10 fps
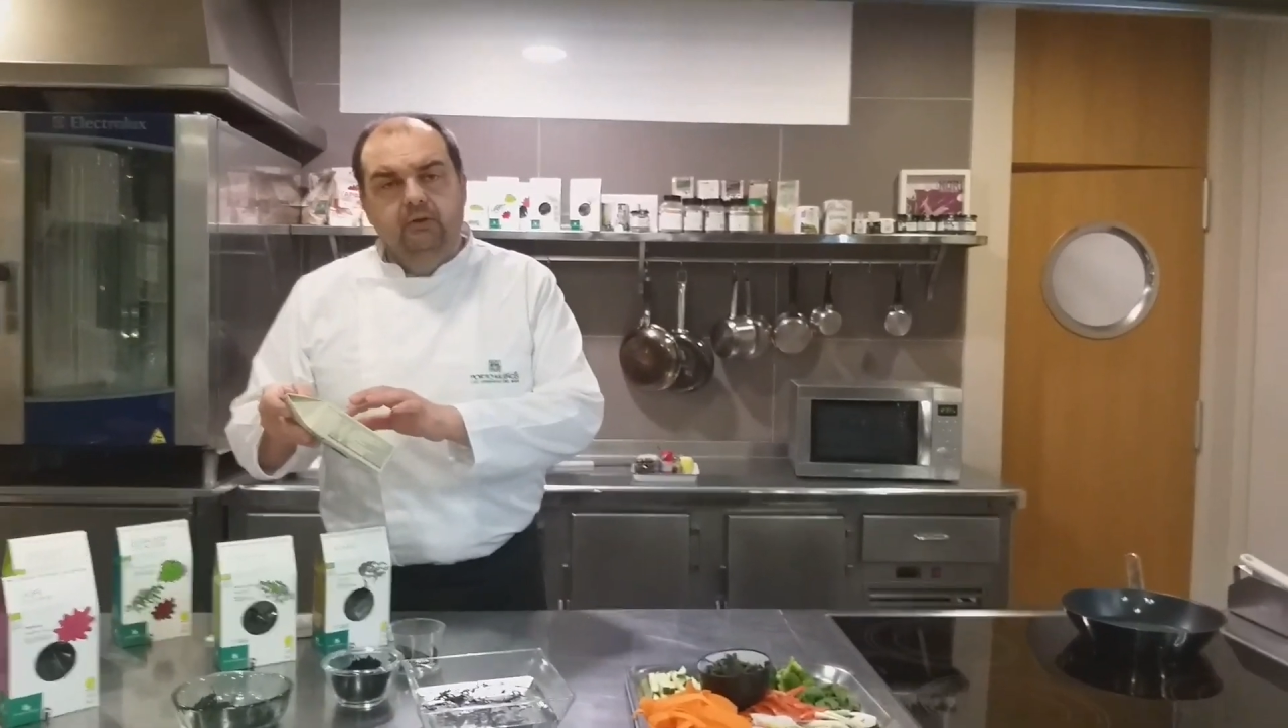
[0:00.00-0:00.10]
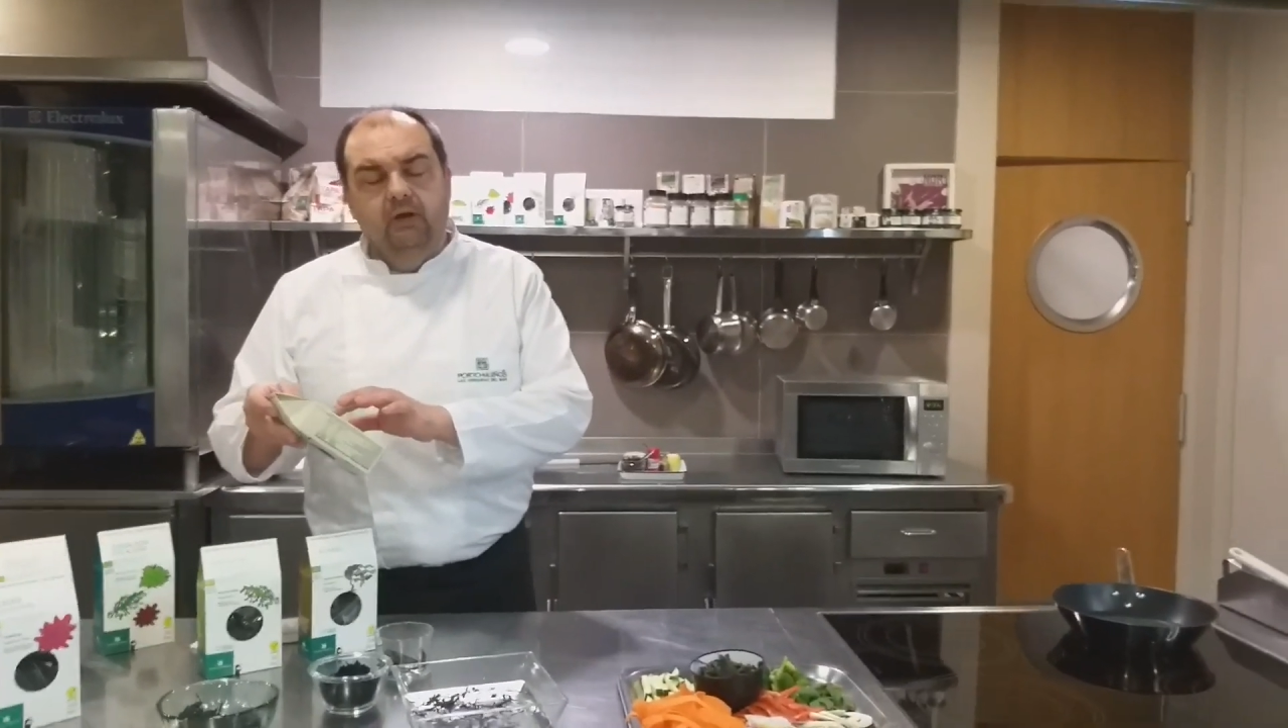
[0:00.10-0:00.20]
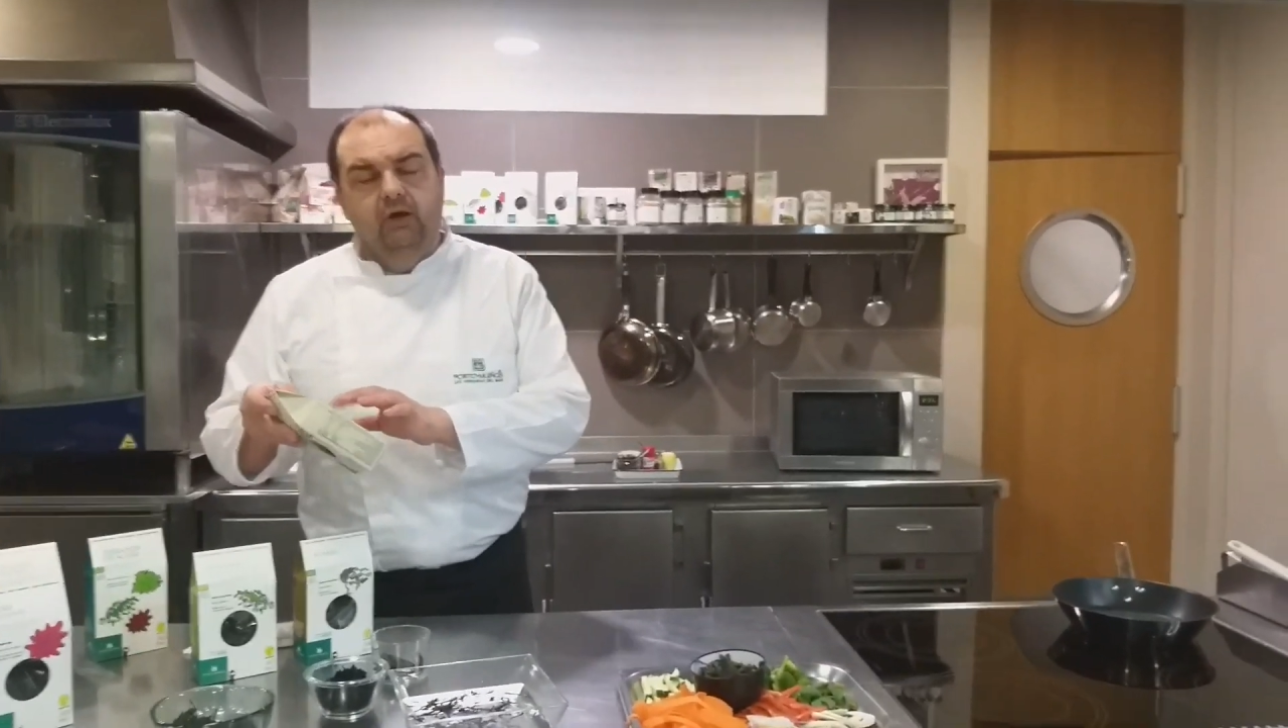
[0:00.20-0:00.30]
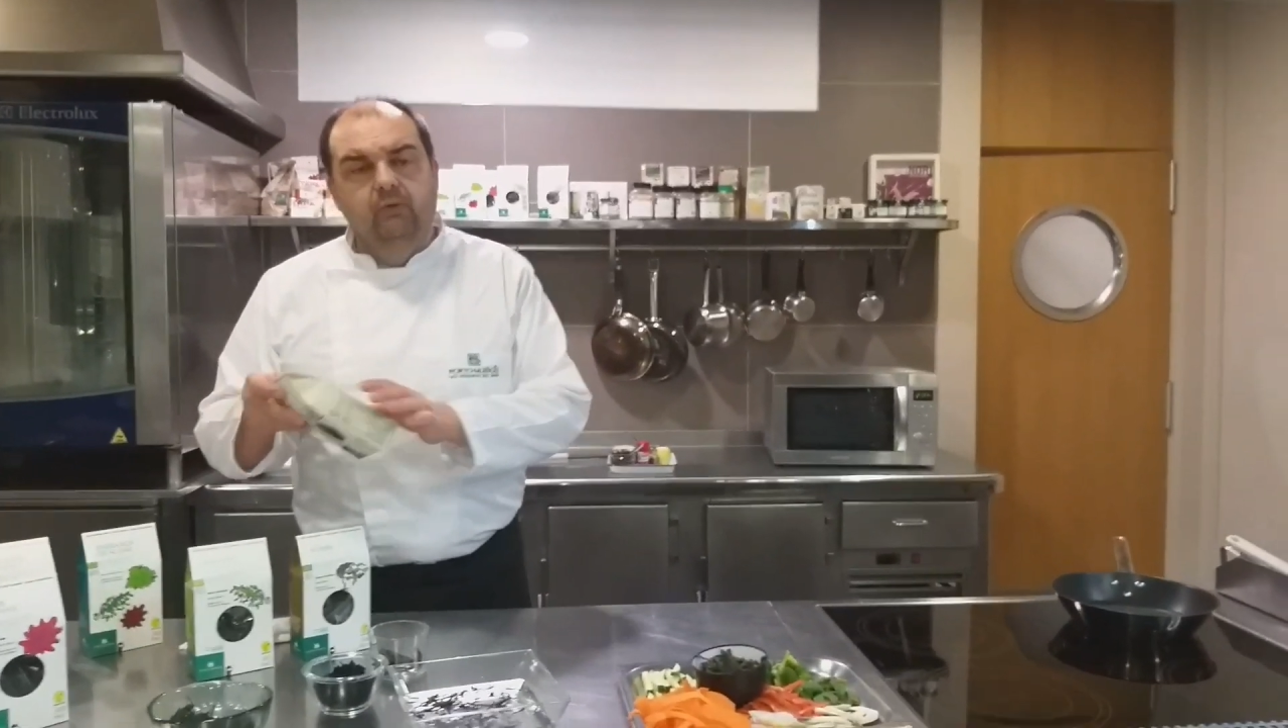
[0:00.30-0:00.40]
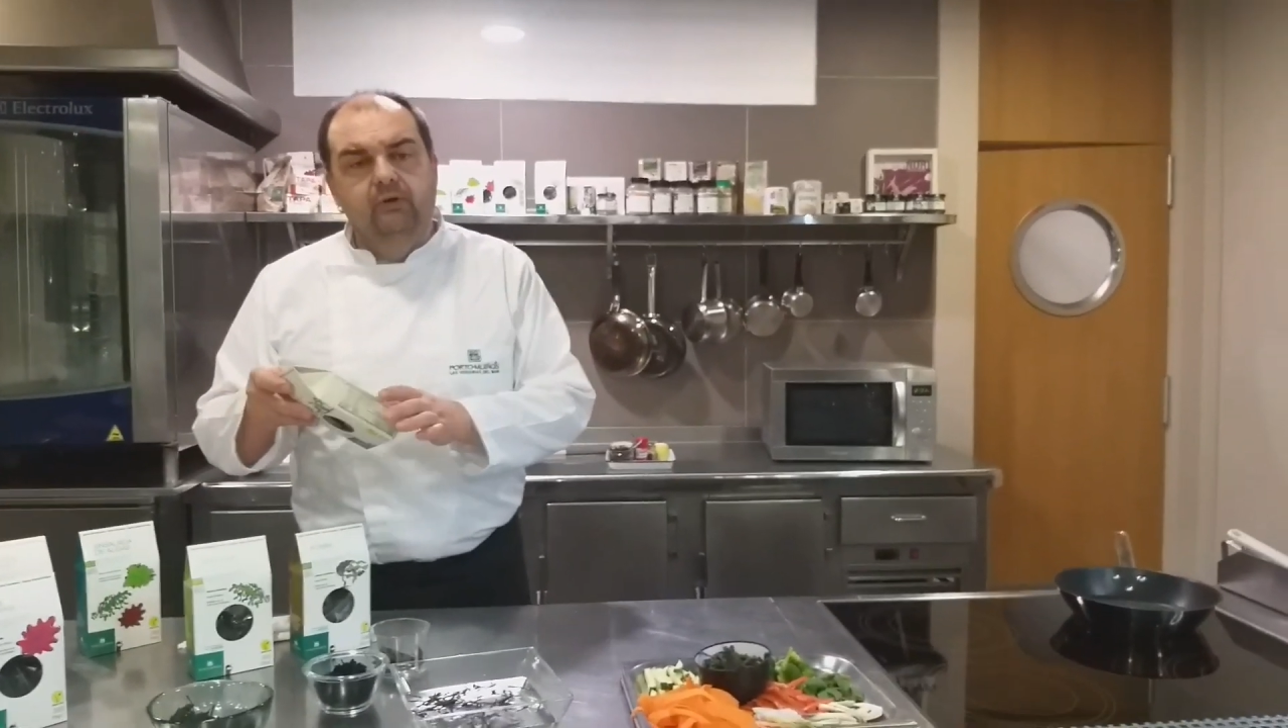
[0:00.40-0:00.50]

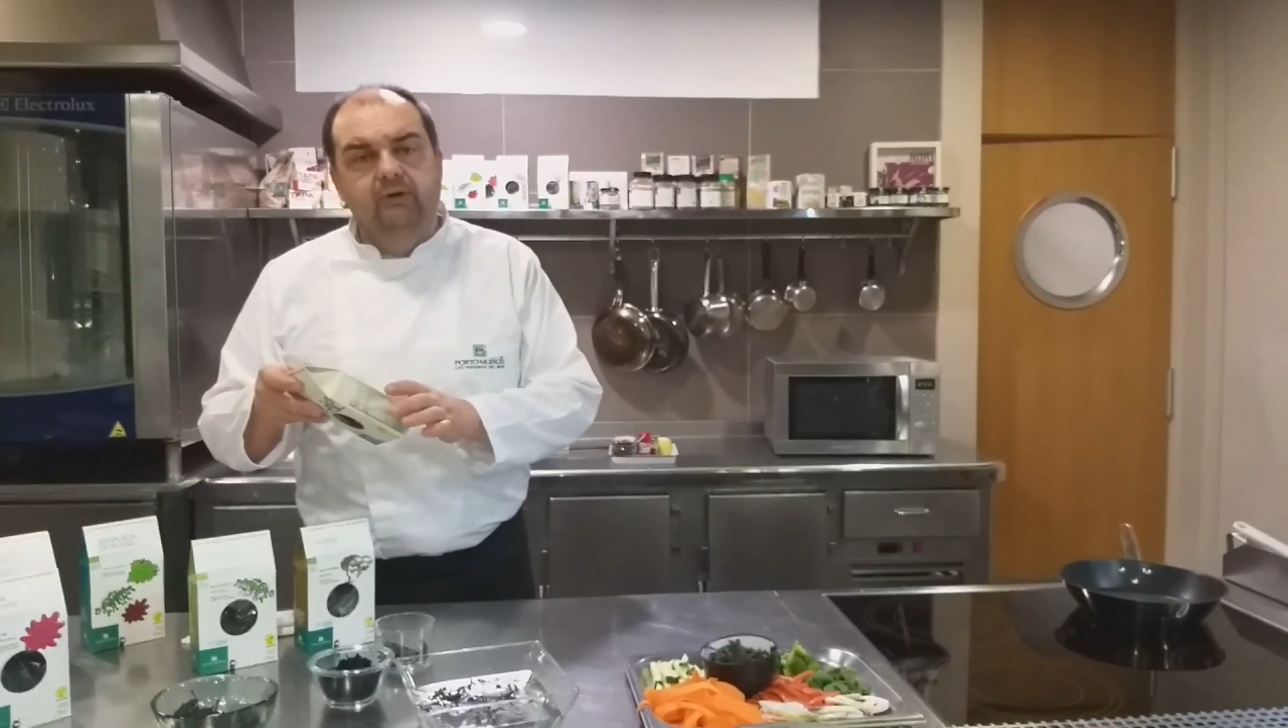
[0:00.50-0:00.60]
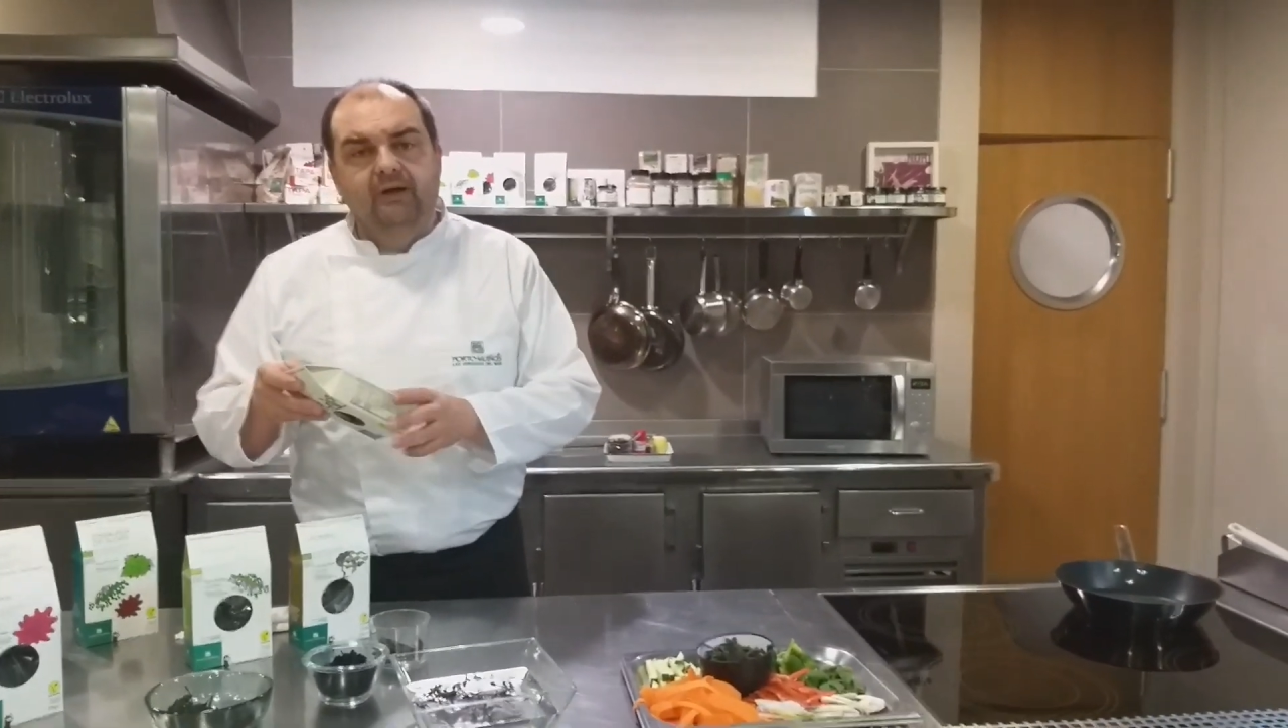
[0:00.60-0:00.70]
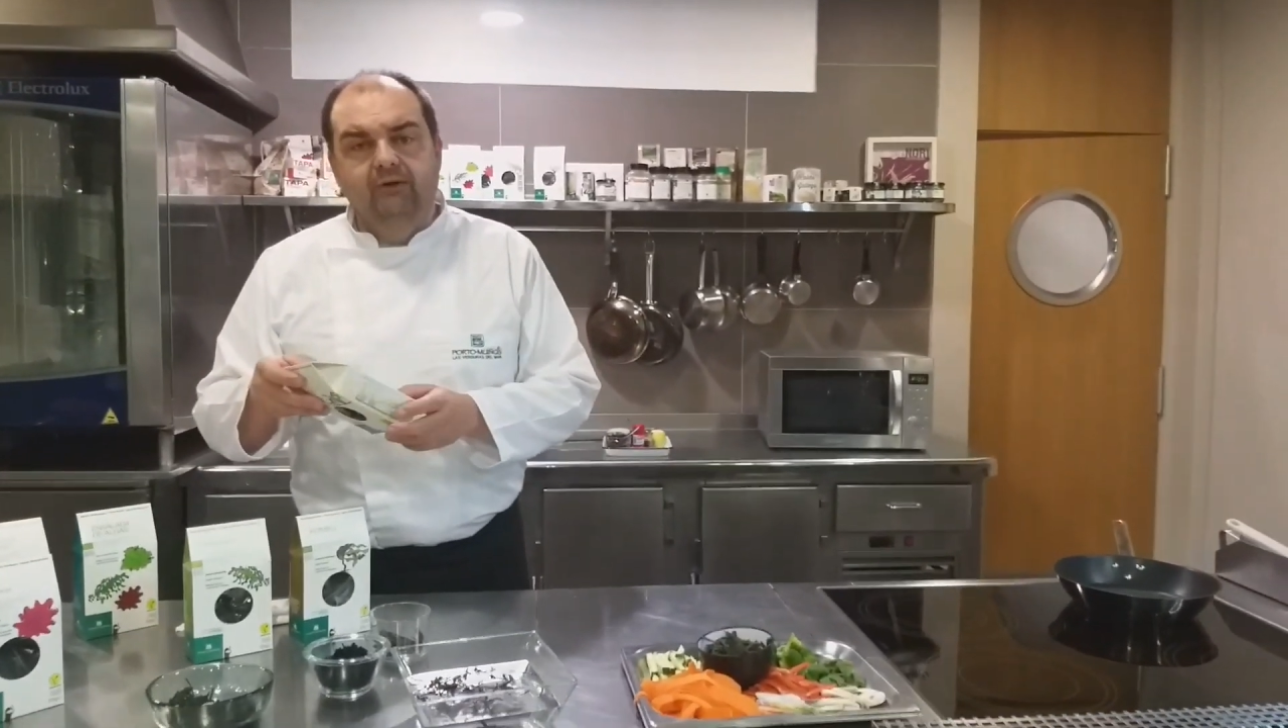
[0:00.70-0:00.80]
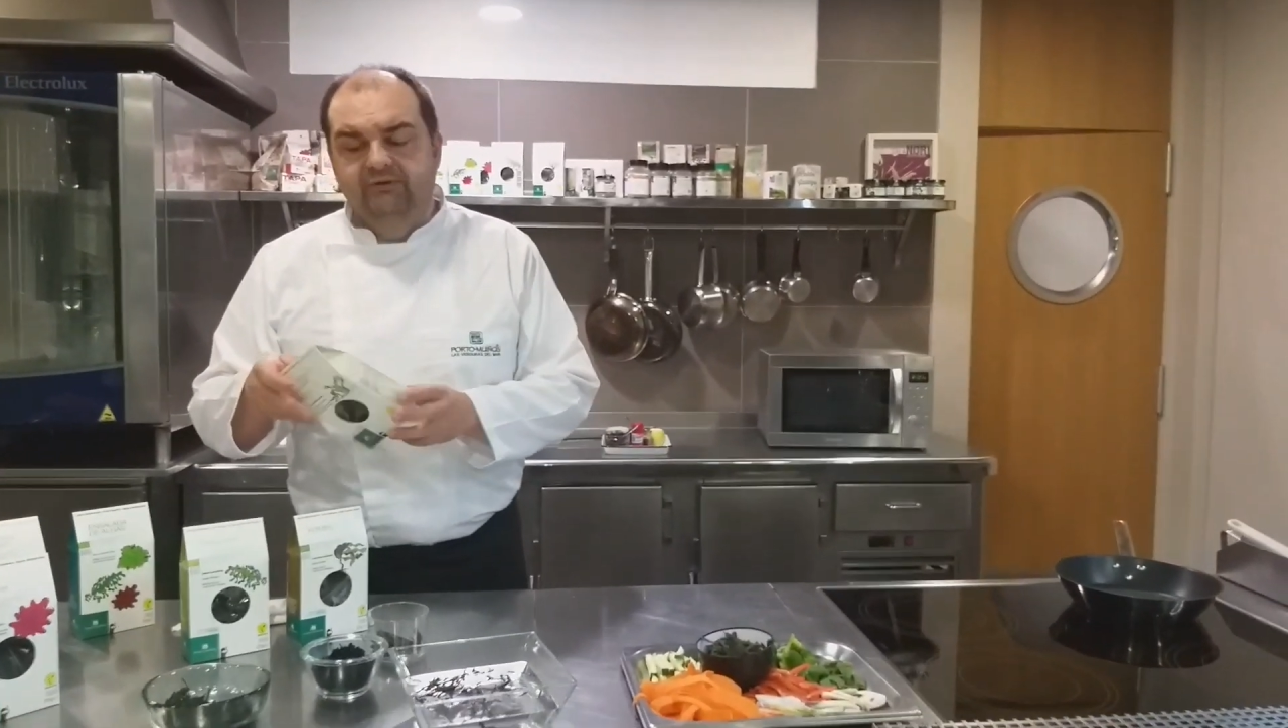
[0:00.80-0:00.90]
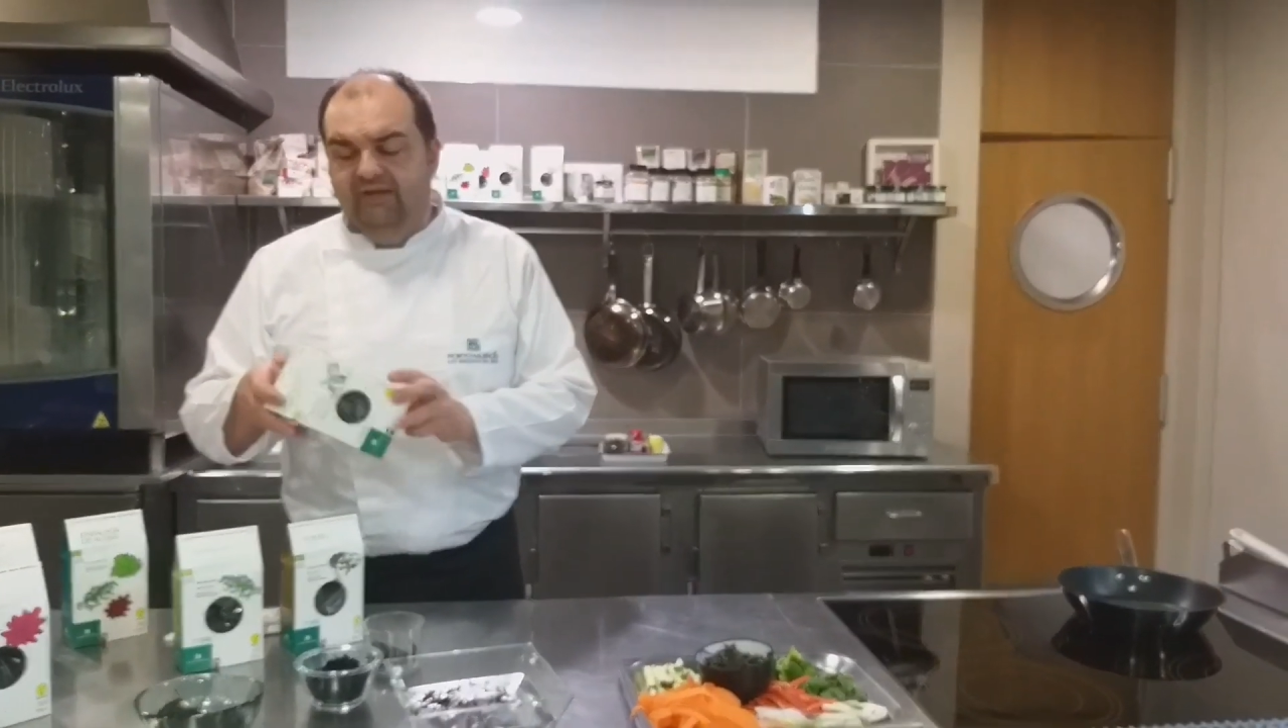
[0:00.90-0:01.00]
how